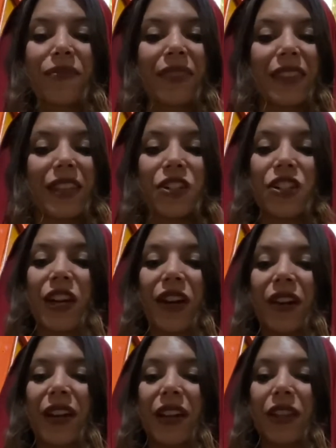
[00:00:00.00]
The
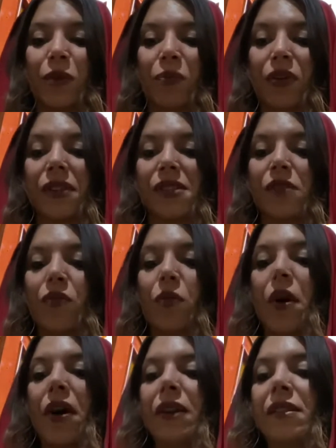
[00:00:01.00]
Chariot, the Prince of
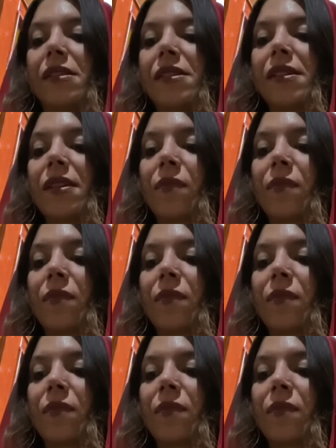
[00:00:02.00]
Wands.